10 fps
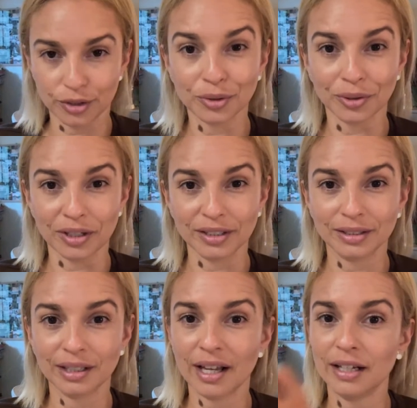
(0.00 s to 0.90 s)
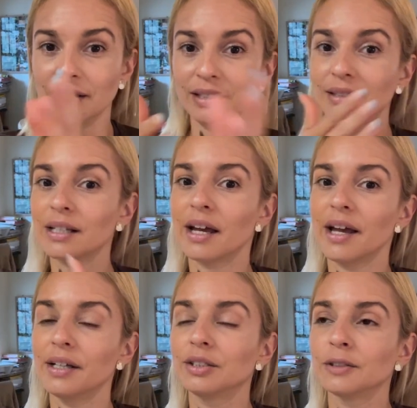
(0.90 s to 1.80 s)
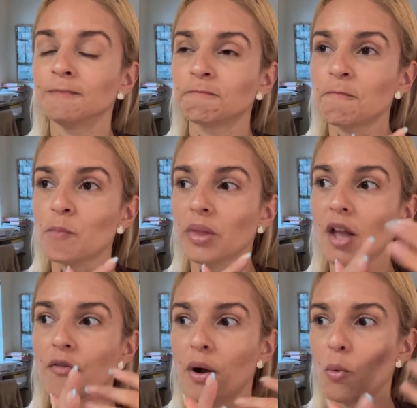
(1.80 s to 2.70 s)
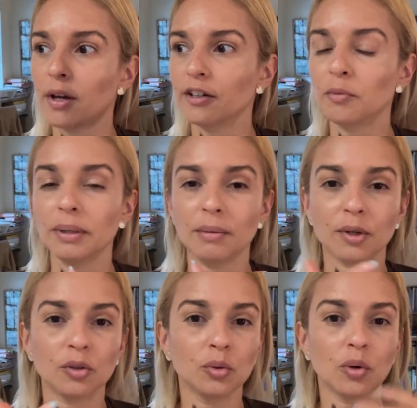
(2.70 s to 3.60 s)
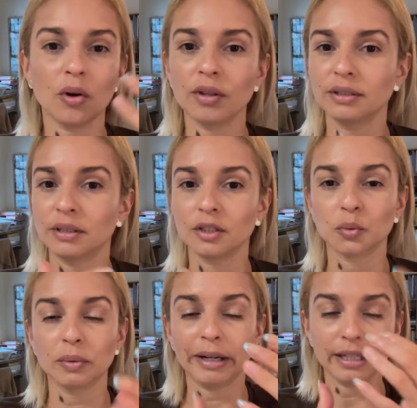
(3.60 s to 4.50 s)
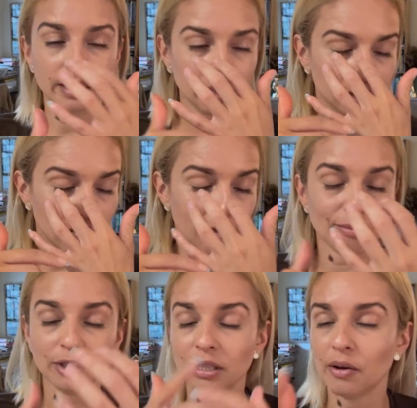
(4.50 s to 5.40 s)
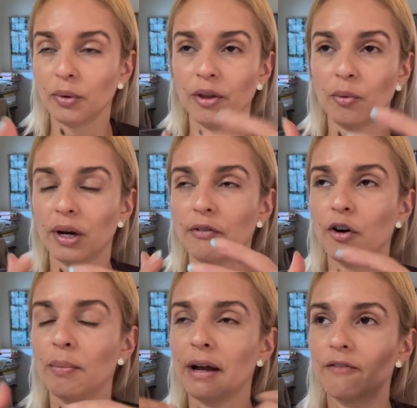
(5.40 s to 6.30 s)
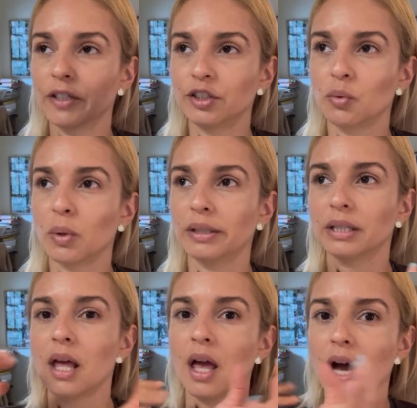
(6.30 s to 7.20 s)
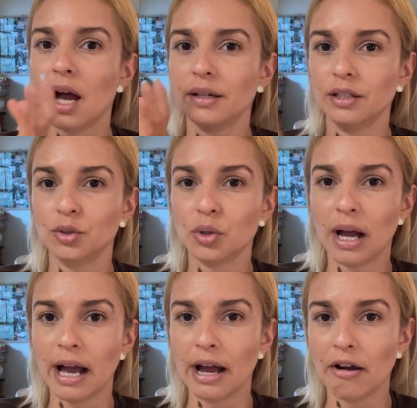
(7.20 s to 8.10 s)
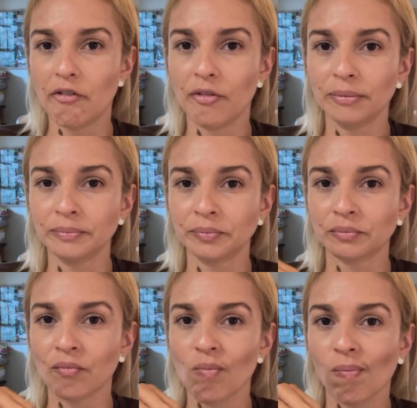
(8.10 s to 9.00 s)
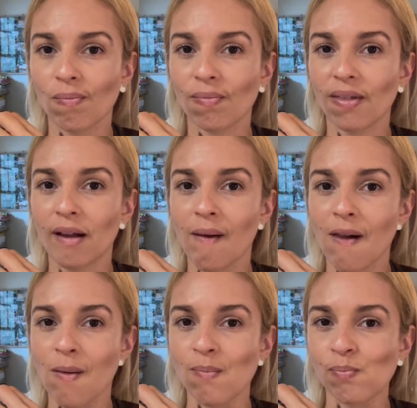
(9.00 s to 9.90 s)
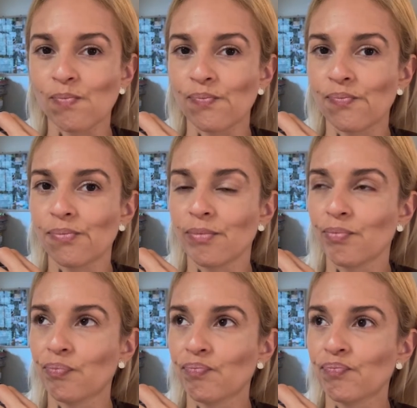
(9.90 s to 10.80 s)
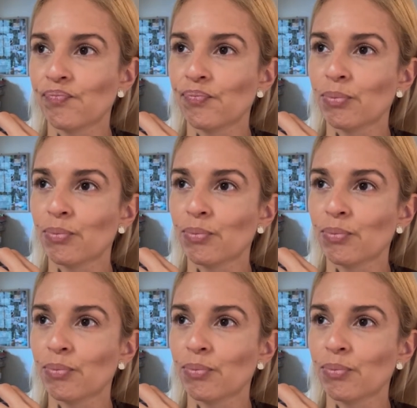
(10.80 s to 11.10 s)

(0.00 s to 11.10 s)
I need to first do this. And in this case, if I wanted to be able to do all these things with my kids and have more time with them, whatever my vision was, I need to have um